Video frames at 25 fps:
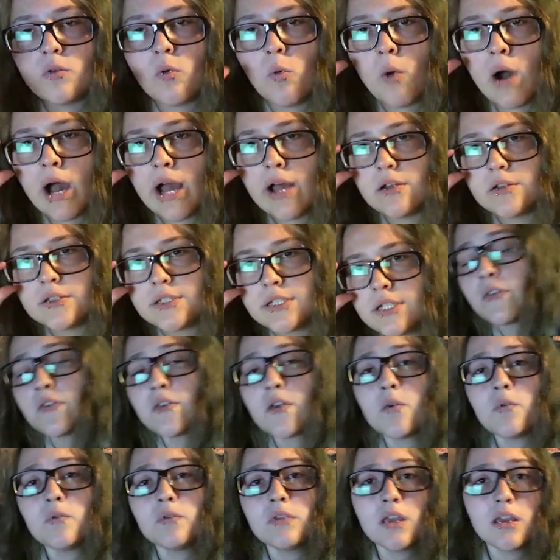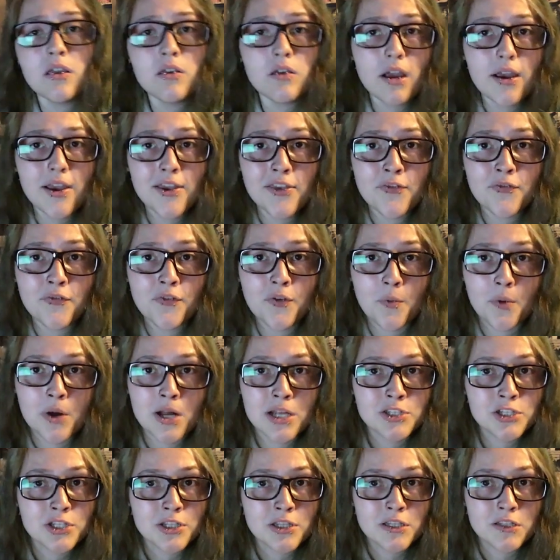wild. So thank you guys for
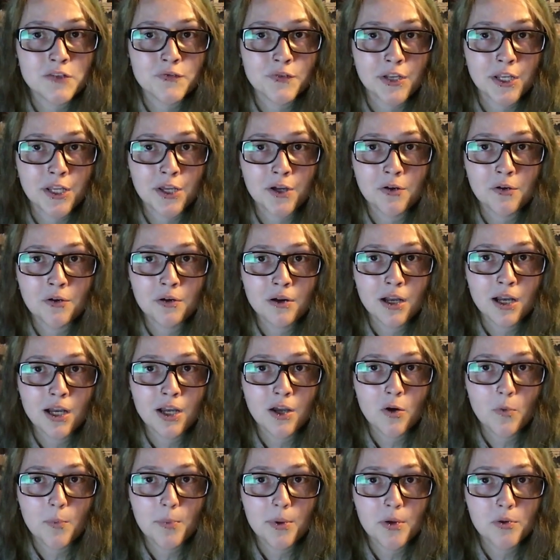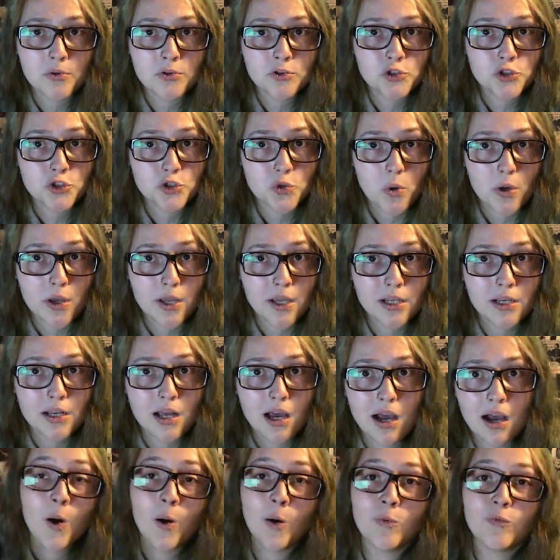watching this video. I hope you
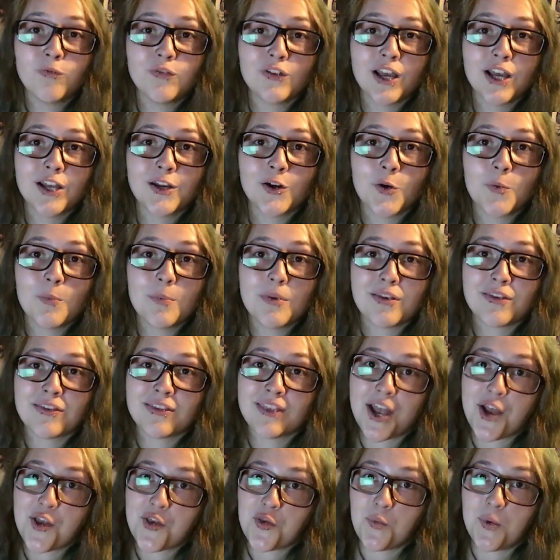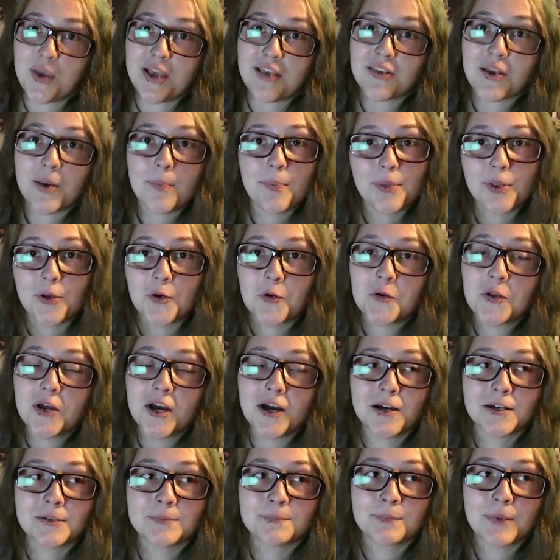enjoyed. Hopefully I don't miss next week's upload.
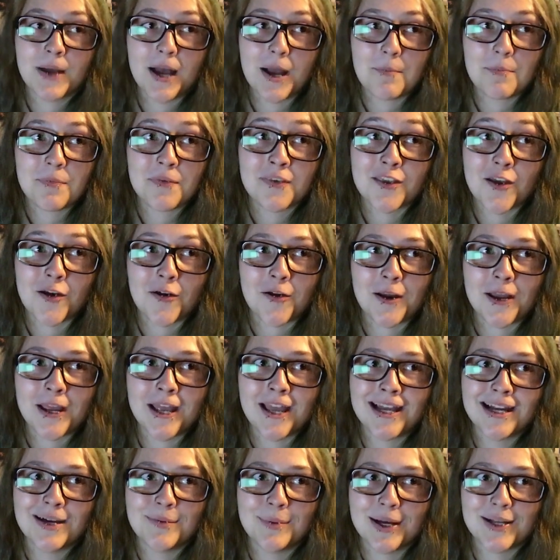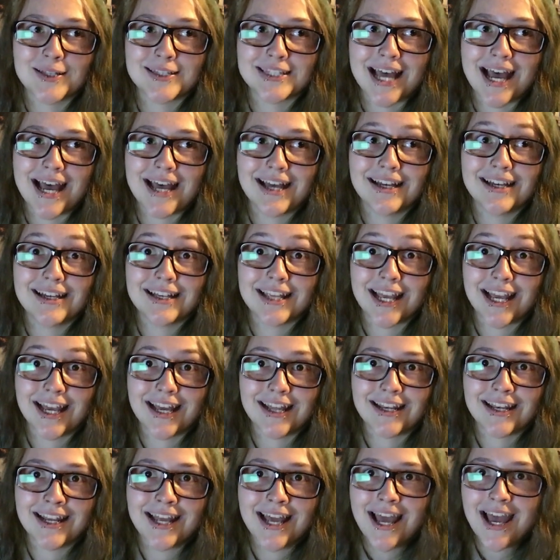I'm sorry about that
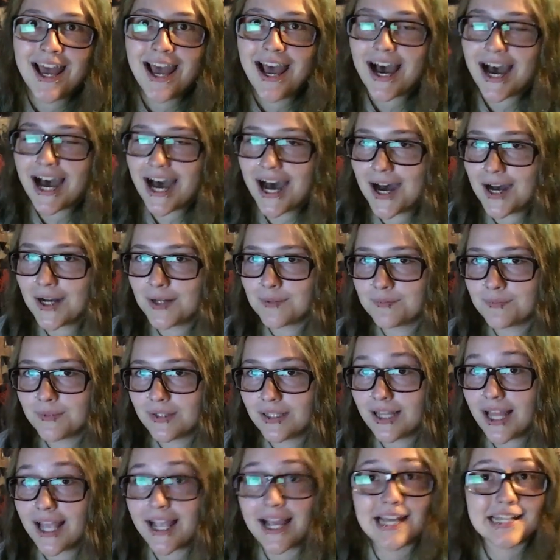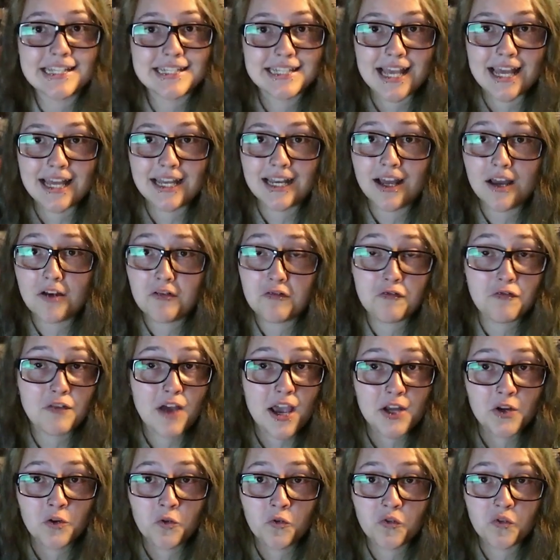again. Like I said,
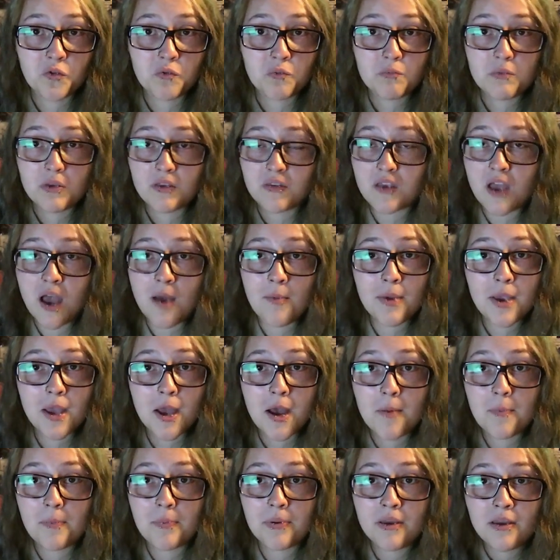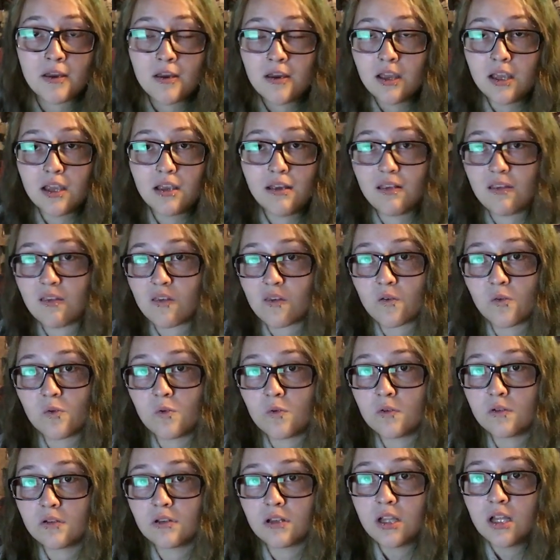finals is coming up in
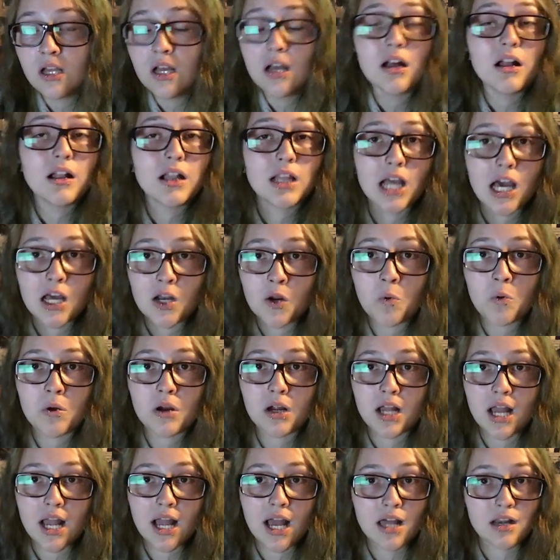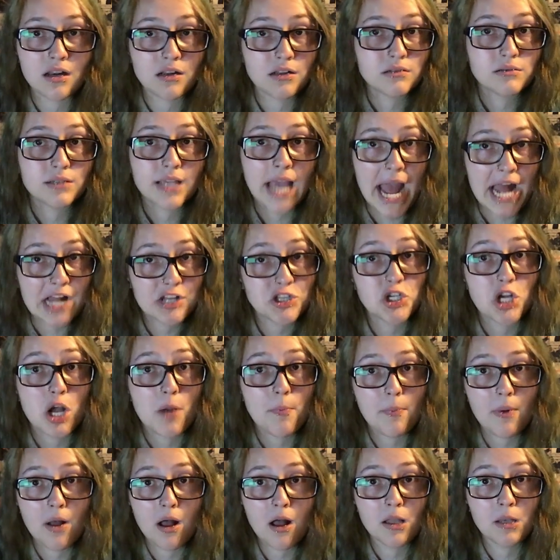school. A lot of work I gotta catch
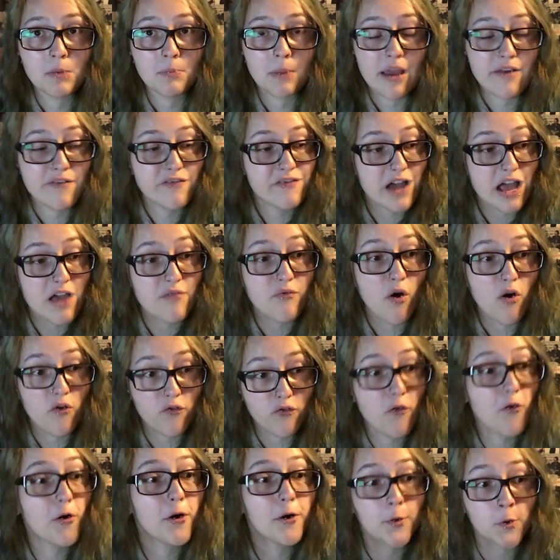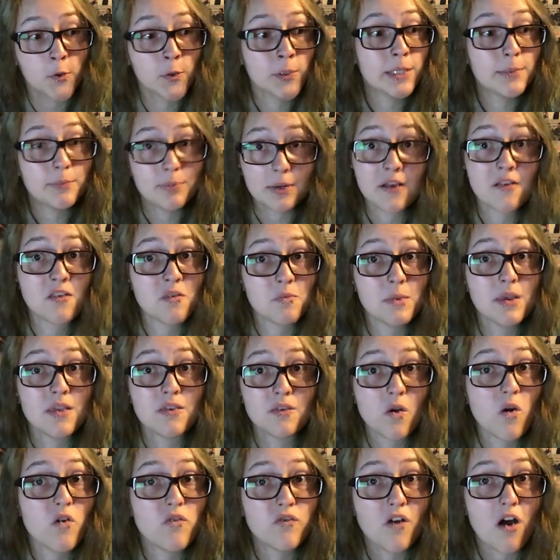up on. My 504 only brings me
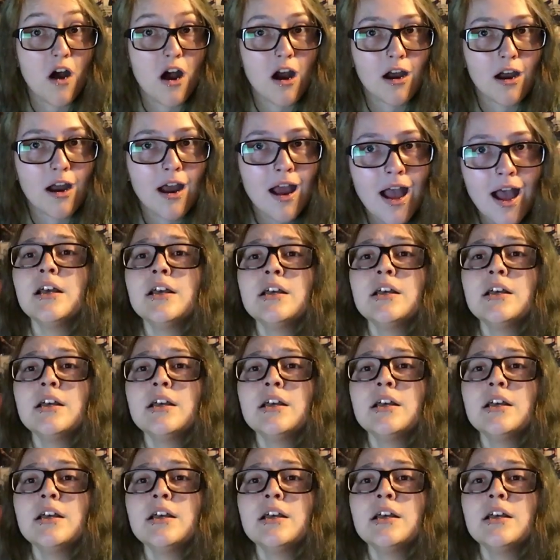so far.